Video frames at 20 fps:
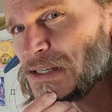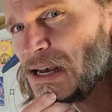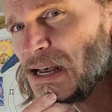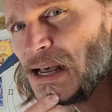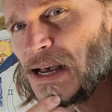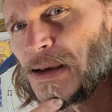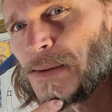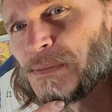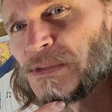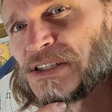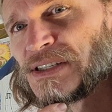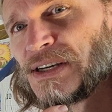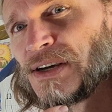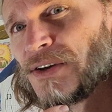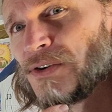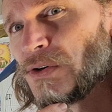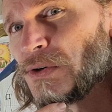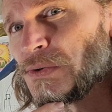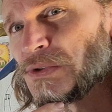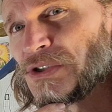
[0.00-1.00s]
time
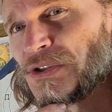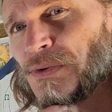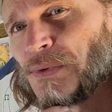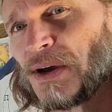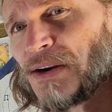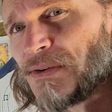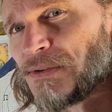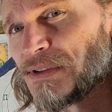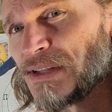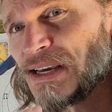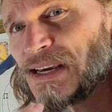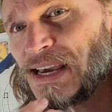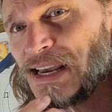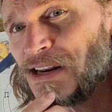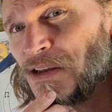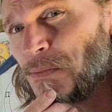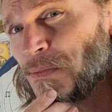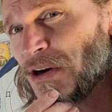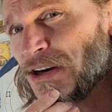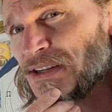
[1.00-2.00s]
seeing who's who. I don't think
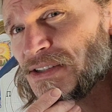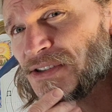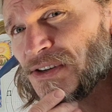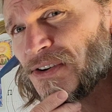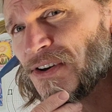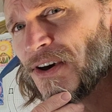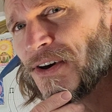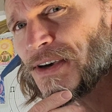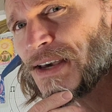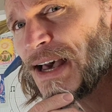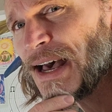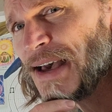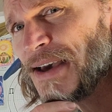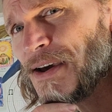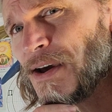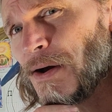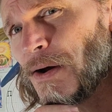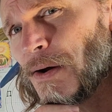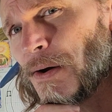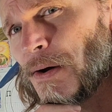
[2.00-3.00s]
anybody's a good guy
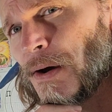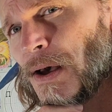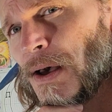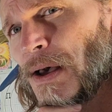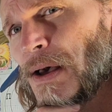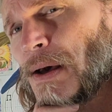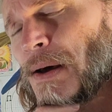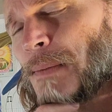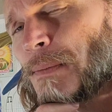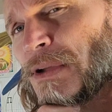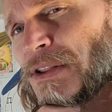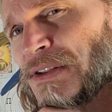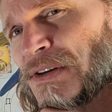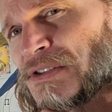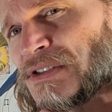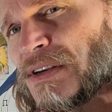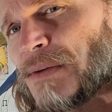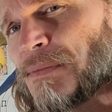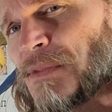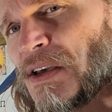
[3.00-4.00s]
here. But there's
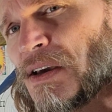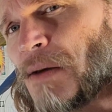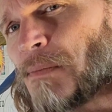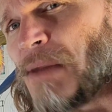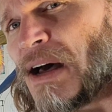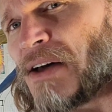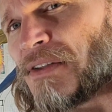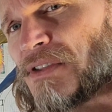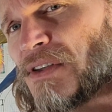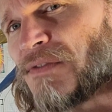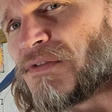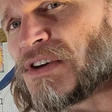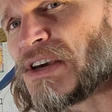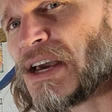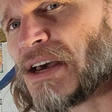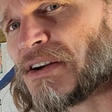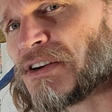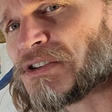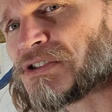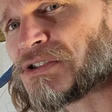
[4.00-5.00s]
something about the
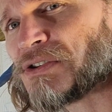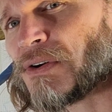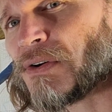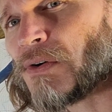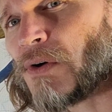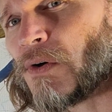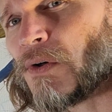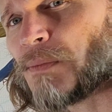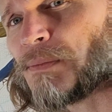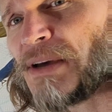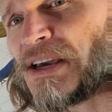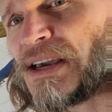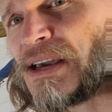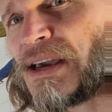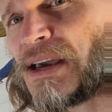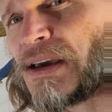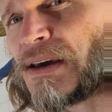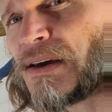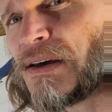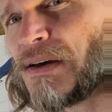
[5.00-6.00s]
Vienna Circle
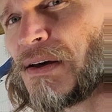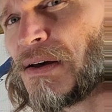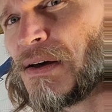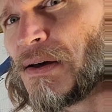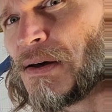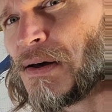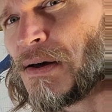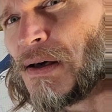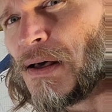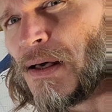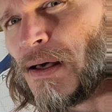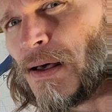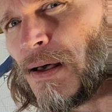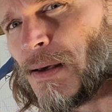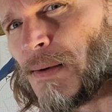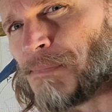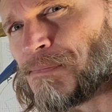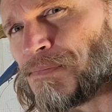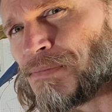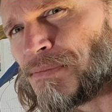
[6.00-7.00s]
being
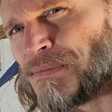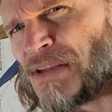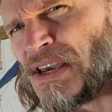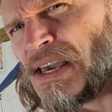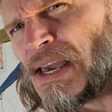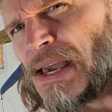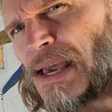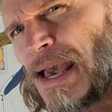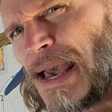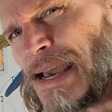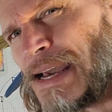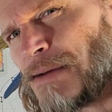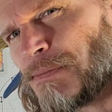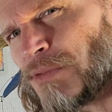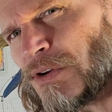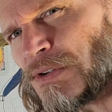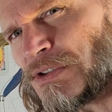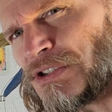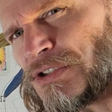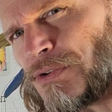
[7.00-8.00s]

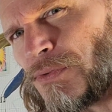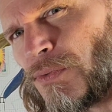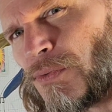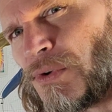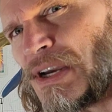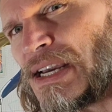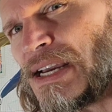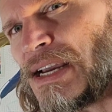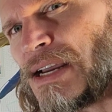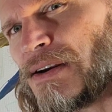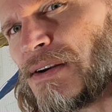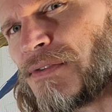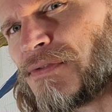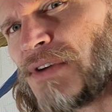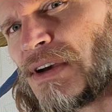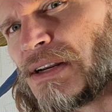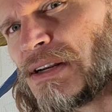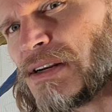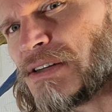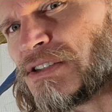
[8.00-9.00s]
able to read
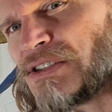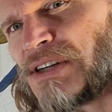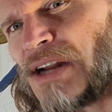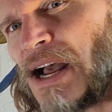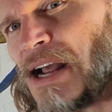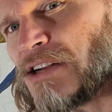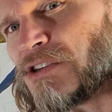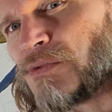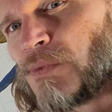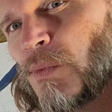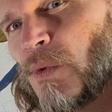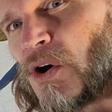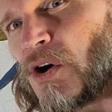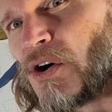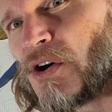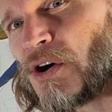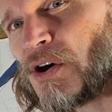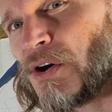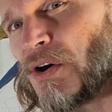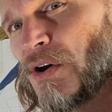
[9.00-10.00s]
Wittgenstein's
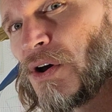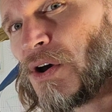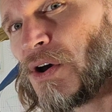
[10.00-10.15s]
work